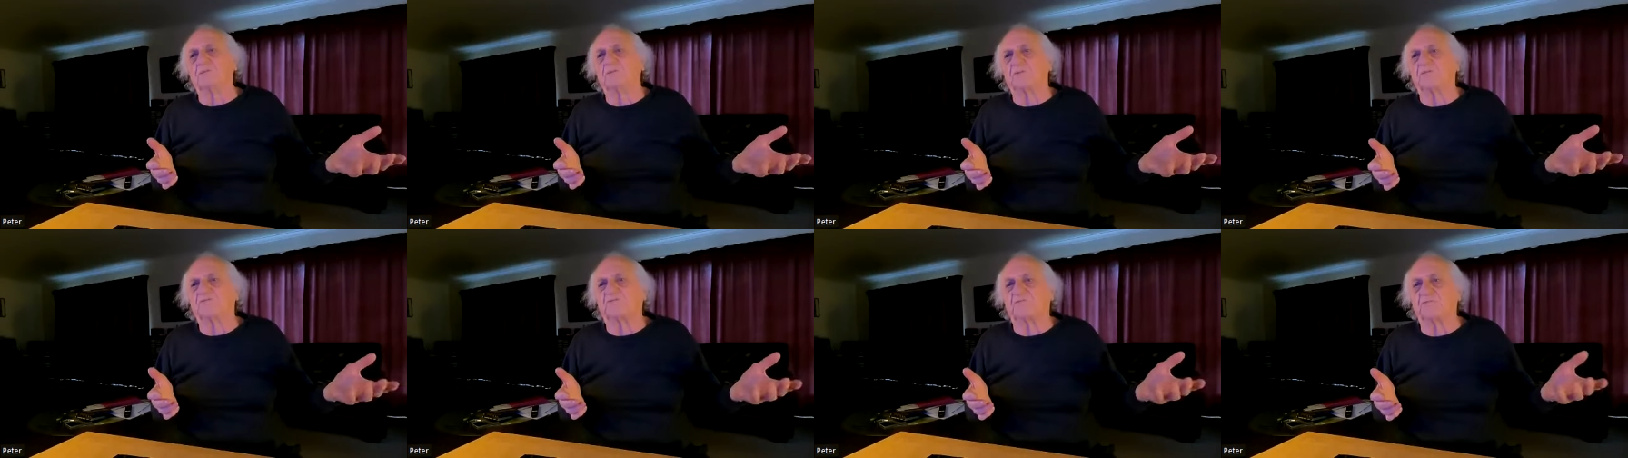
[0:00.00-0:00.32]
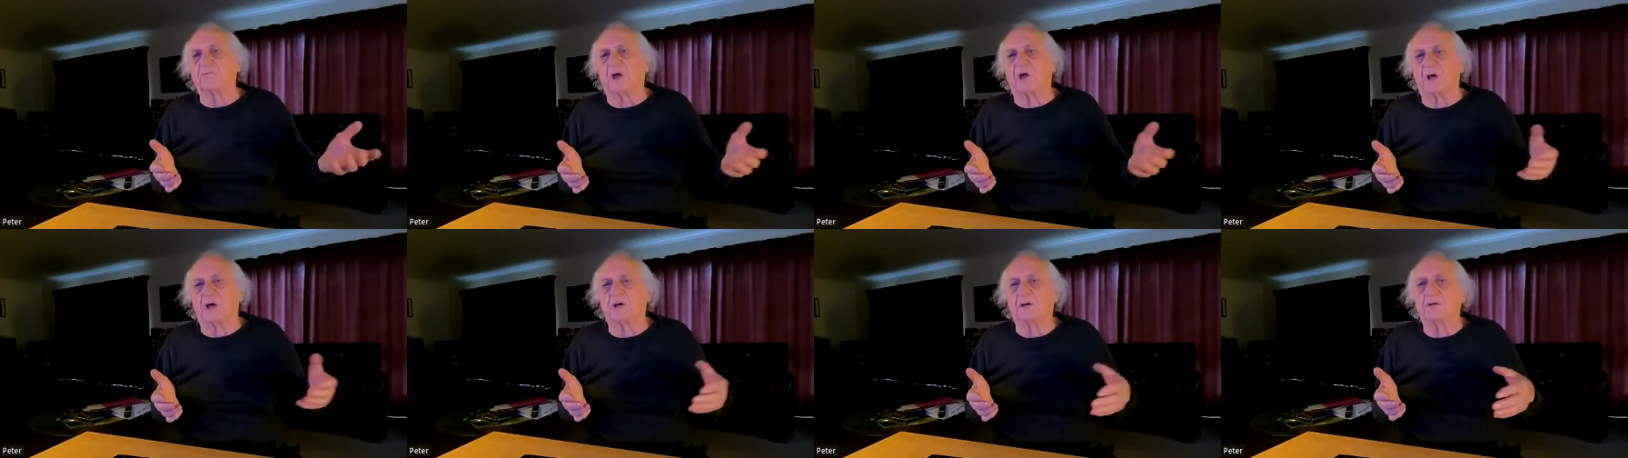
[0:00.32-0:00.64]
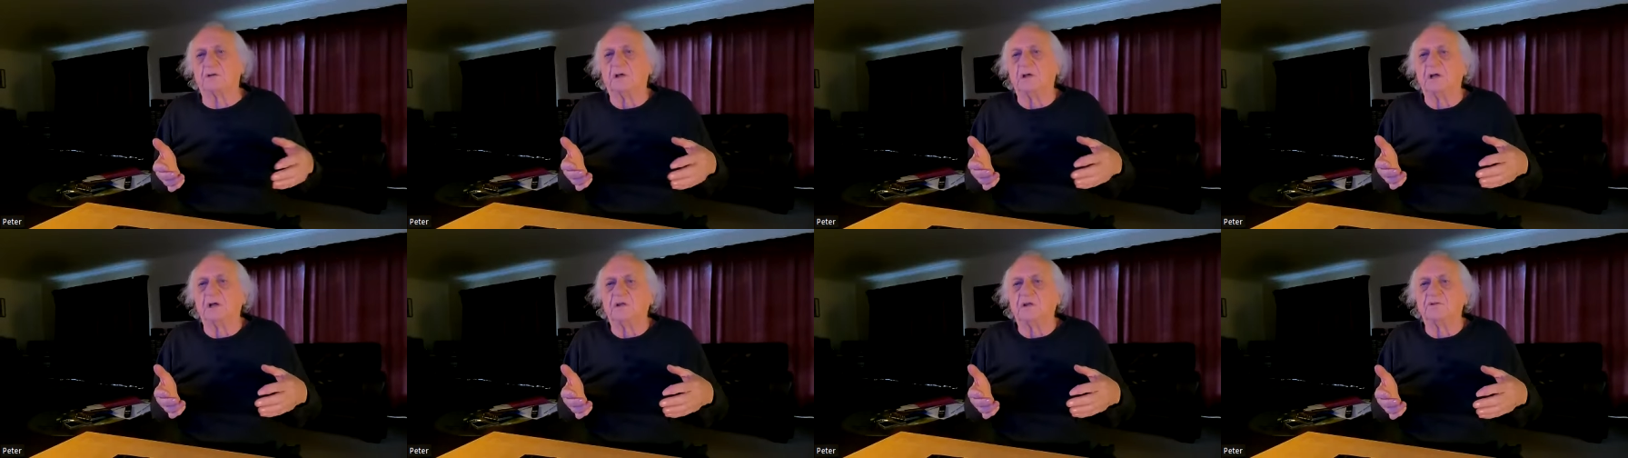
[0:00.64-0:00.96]
uh,
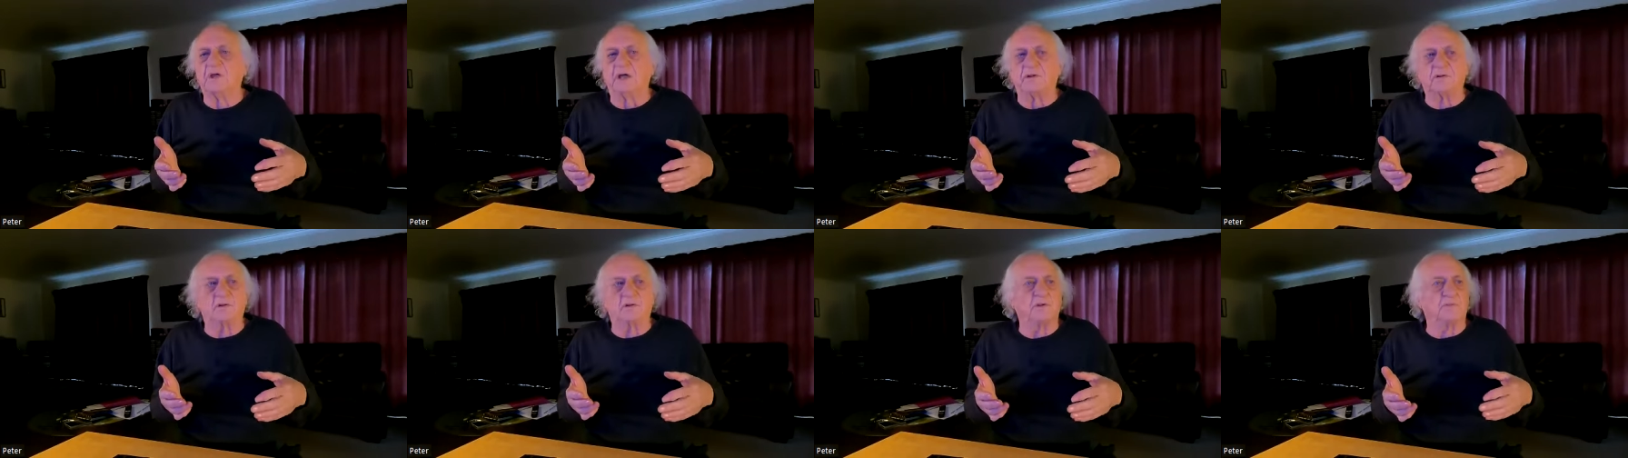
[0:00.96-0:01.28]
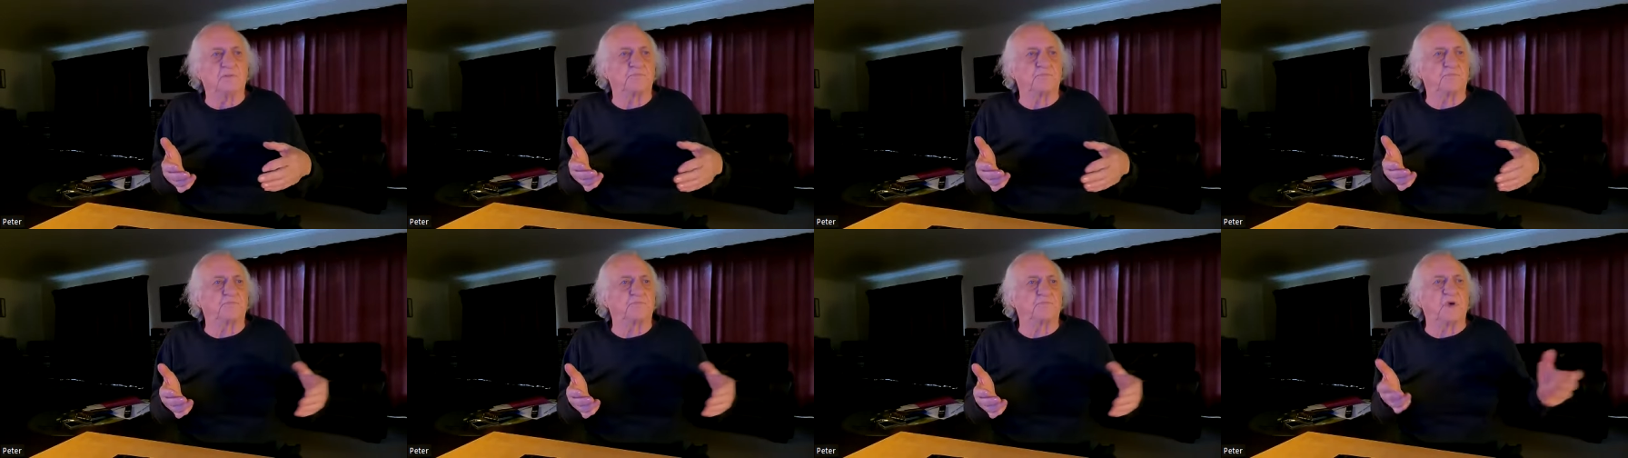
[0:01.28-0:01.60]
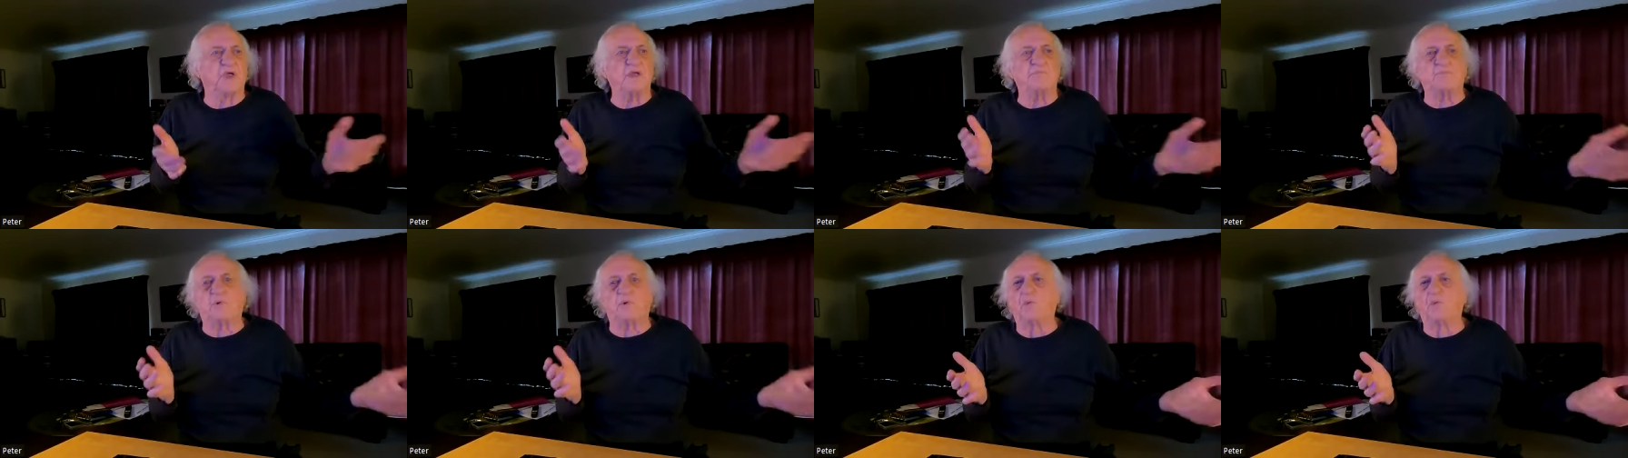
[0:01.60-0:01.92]
that
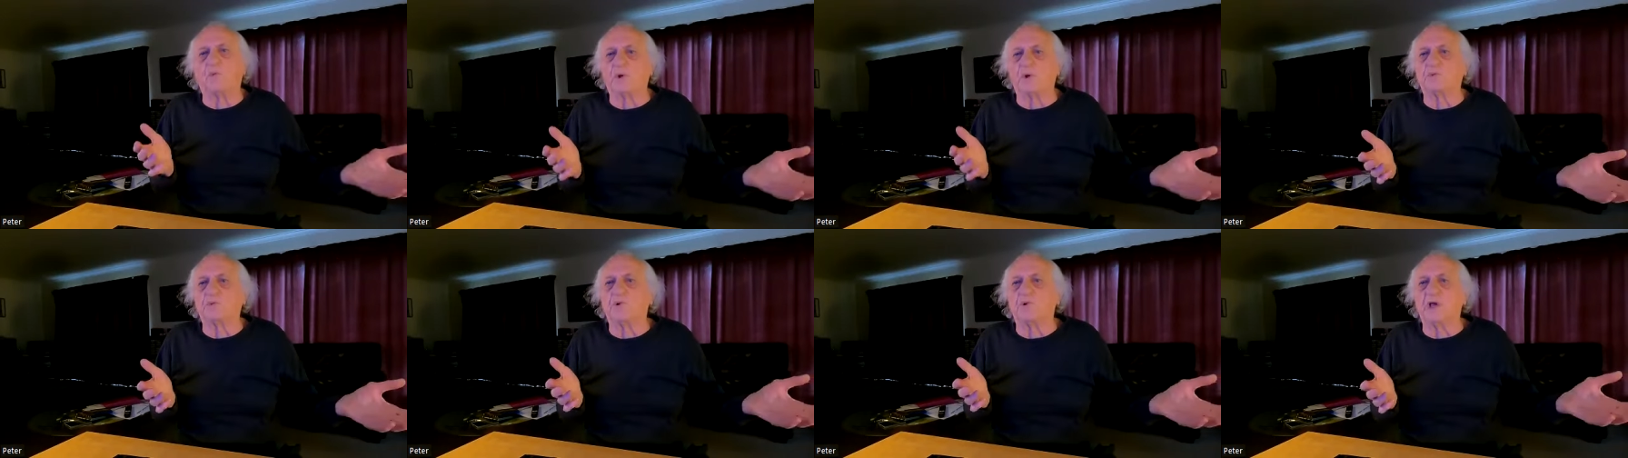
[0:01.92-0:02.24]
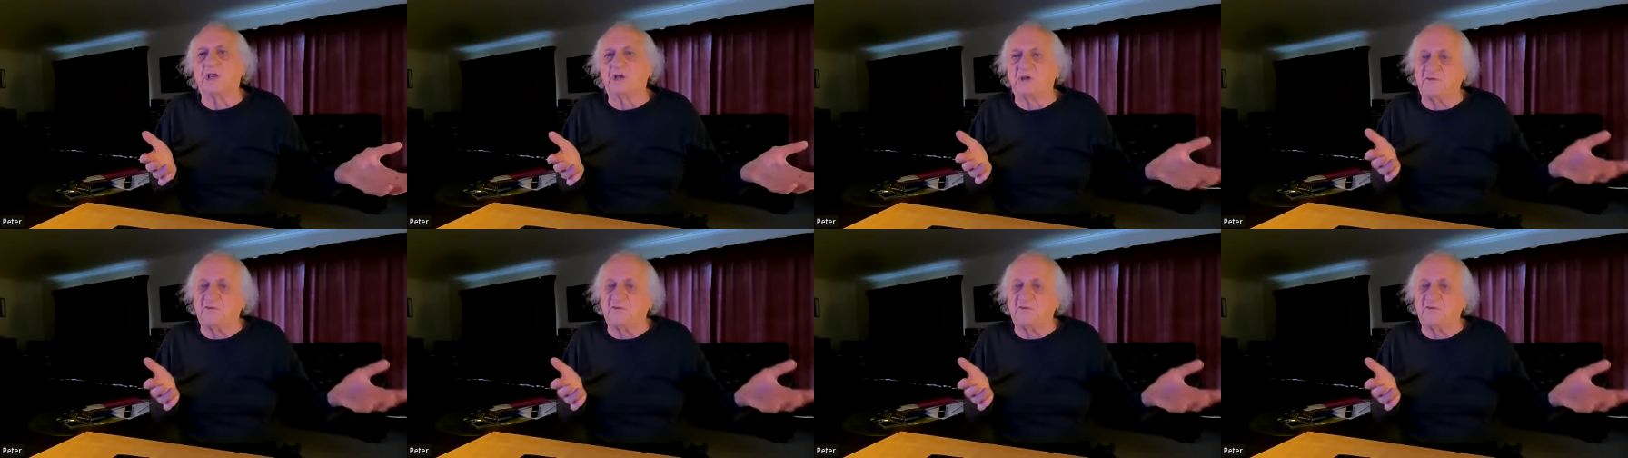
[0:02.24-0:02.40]
people would read